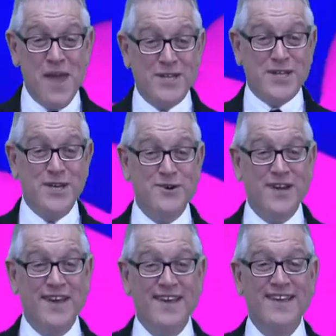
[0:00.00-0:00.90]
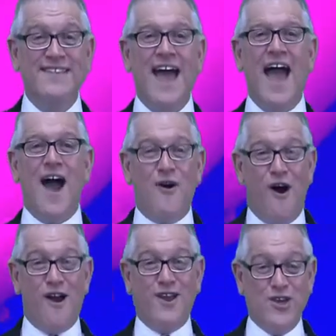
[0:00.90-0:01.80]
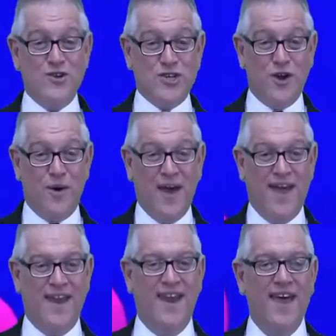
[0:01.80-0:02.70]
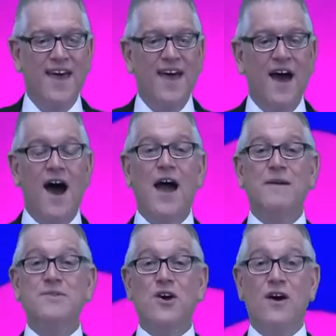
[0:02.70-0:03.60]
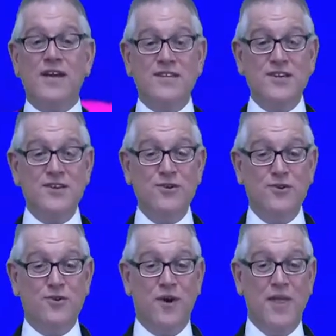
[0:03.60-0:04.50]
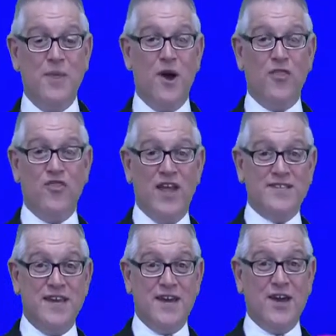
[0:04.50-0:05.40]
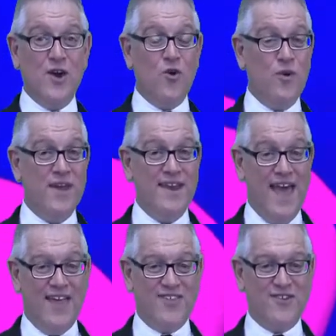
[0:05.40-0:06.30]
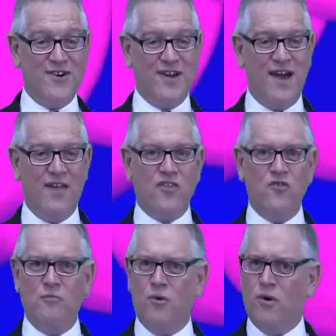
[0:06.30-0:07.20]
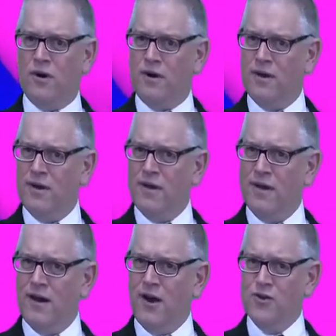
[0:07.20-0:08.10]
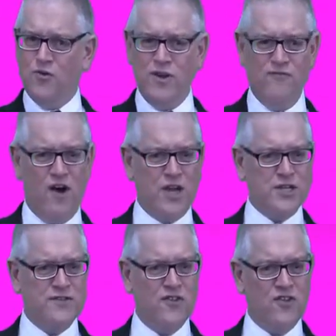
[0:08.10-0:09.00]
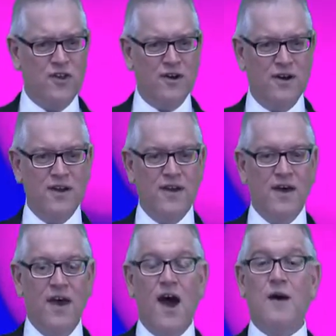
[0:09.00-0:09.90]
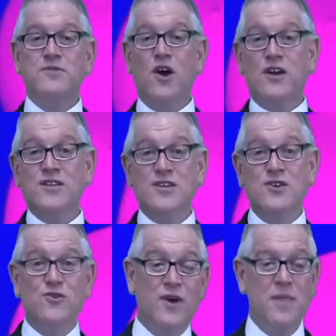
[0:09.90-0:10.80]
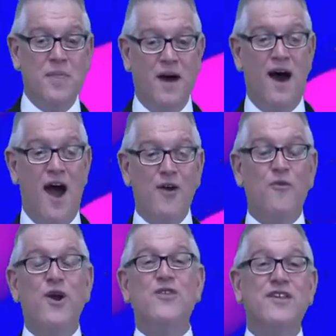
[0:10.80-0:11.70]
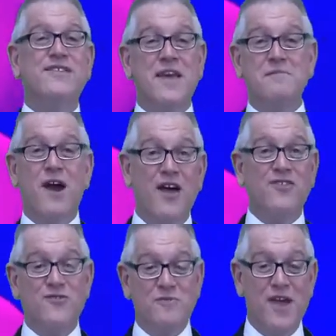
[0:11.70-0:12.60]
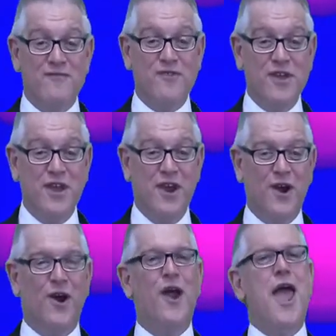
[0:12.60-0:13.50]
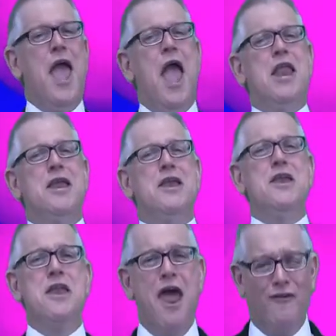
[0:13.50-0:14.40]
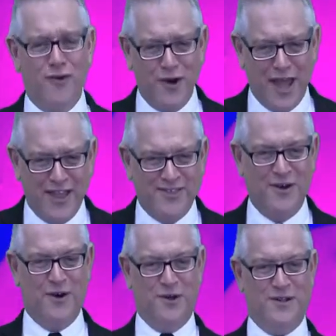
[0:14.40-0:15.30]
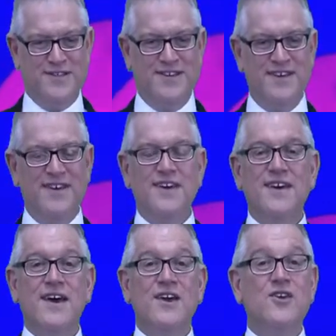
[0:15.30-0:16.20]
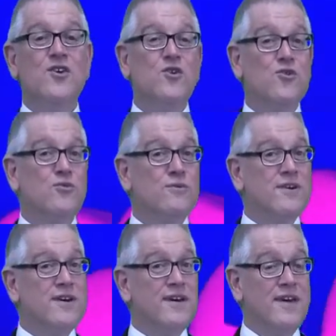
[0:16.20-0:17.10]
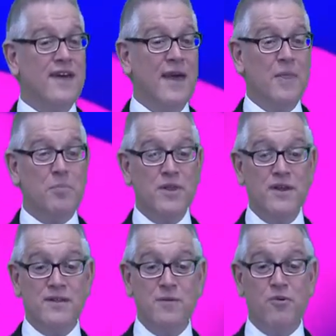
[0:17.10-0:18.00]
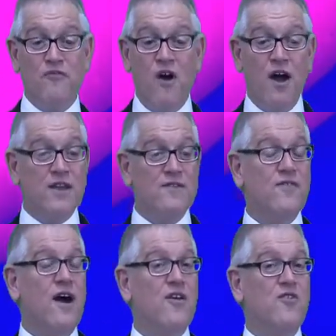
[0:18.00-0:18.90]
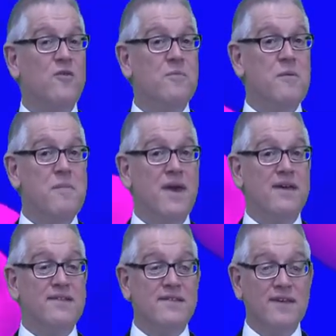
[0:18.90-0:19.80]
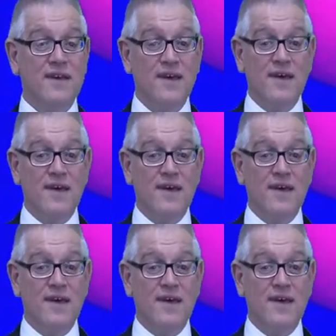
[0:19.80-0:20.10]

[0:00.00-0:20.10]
HQDs! How are you doing? I'm talking to you in the authentic Queen Esther costume, or are you Queen Vashti this year? I'm talking to you in the I wear the same costume every year and it never gets old. You in the politically provocative costume that makes